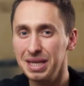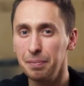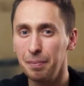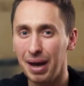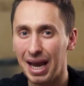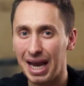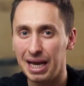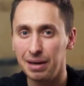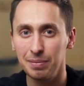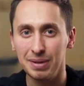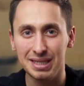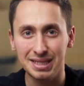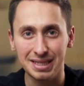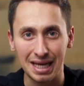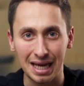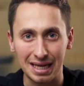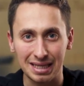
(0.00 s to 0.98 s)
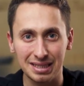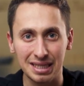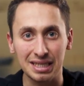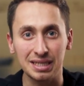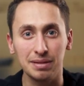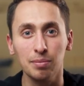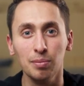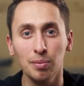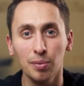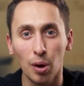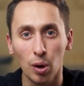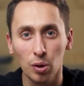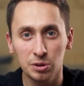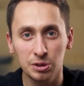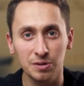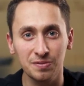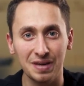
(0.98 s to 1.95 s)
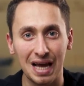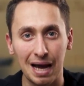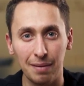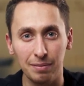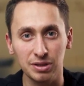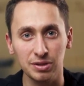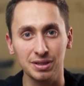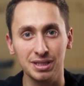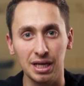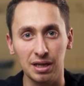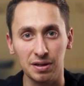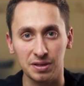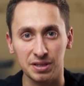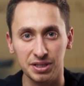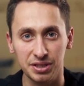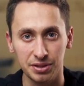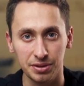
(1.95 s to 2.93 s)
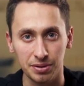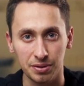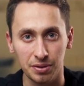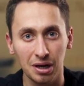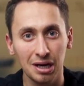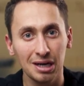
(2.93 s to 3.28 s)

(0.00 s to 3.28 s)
the main mistakes that most of Amazon sellers do?